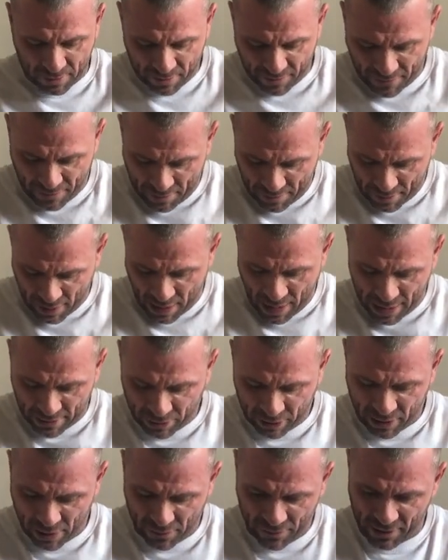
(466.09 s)
My femoral
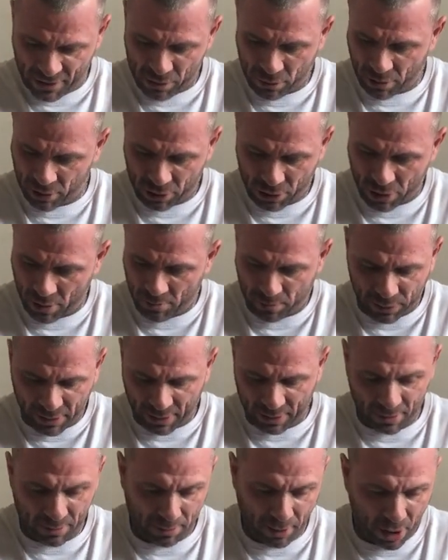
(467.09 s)
artery on this one's
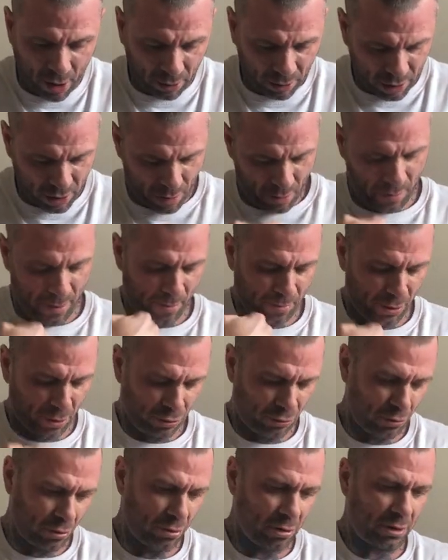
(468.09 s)
completely blocked, so my
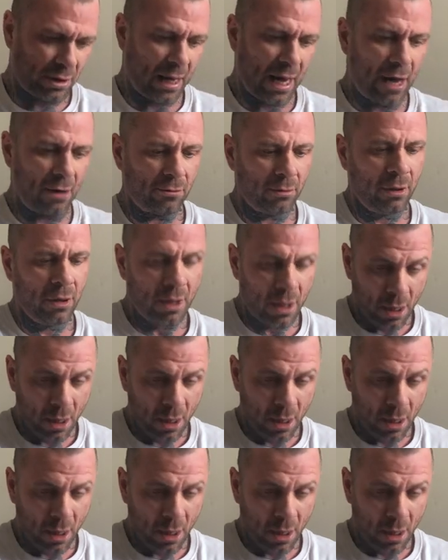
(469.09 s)
blood runs down